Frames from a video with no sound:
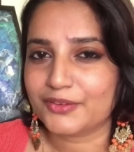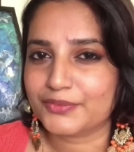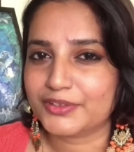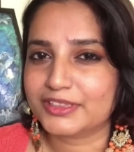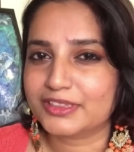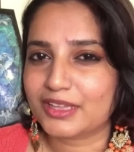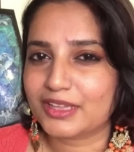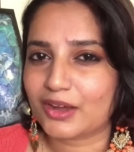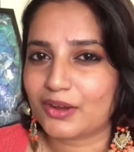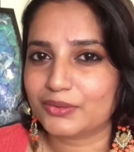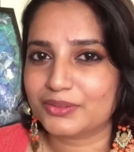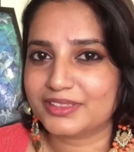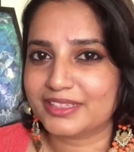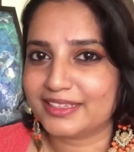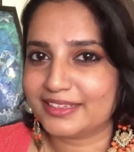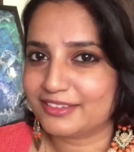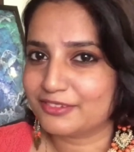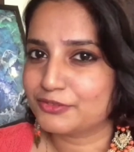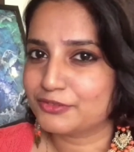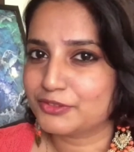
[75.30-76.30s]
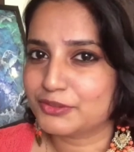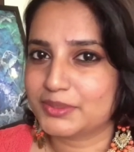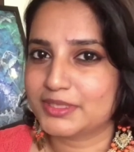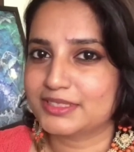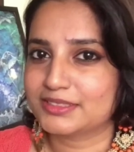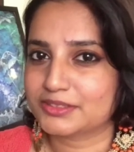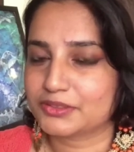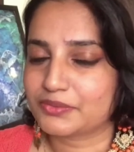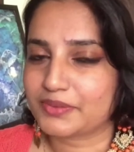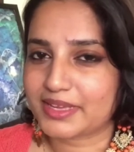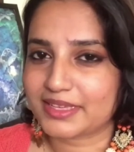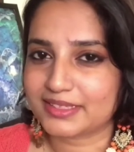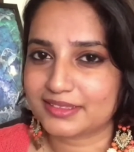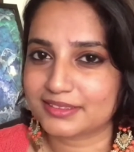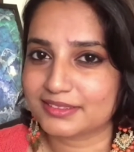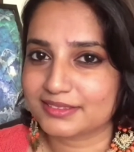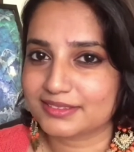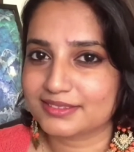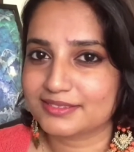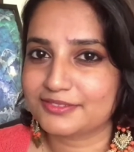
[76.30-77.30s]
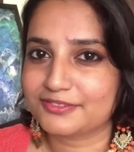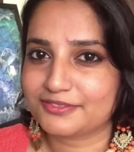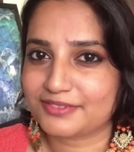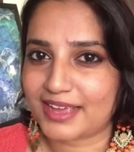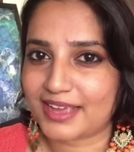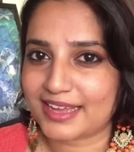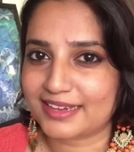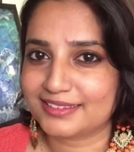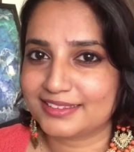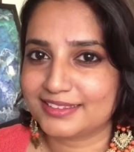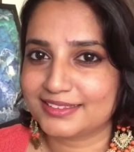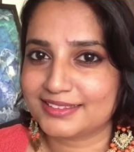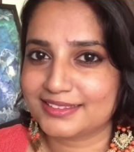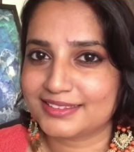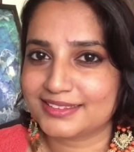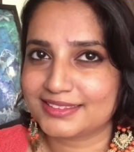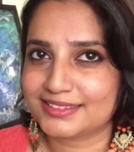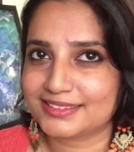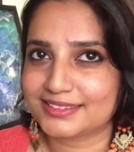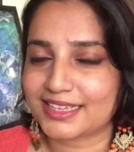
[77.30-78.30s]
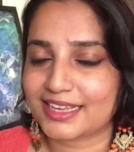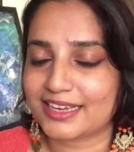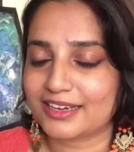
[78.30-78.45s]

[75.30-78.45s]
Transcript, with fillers: without the influence of external factors,